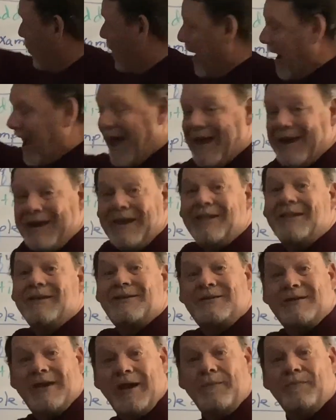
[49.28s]
adding the
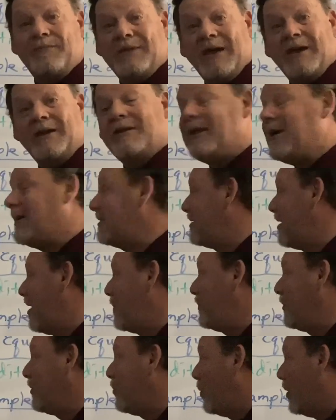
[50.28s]
same thing, that top
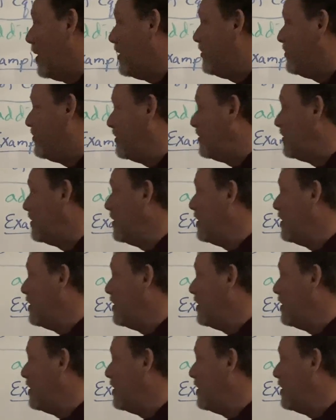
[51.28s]
equation.